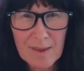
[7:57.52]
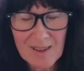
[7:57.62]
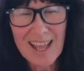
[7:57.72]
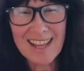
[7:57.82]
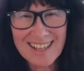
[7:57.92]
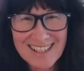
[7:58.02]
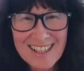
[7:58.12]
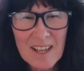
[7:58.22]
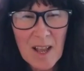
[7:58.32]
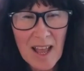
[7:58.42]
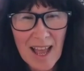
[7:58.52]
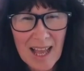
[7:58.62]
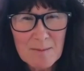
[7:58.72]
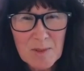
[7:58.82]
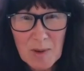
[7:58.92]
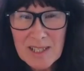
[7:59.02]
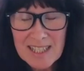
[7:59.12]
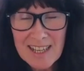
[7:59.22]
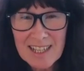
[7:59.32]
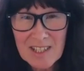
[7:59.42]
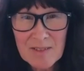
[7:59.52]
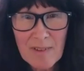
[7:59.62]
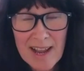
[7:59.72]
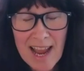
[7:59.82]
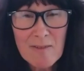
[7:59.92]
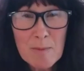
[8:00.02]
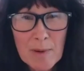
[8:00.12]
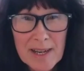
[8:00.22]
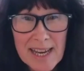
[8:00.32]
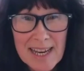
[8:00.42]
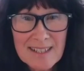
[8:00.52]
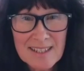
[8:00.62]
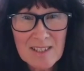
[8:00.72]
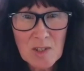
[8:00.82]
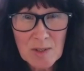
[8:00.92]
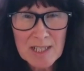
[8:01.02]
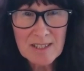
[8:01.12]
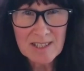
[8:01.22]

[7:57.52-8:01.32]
Okay. So I'd just like to invite everybody to join us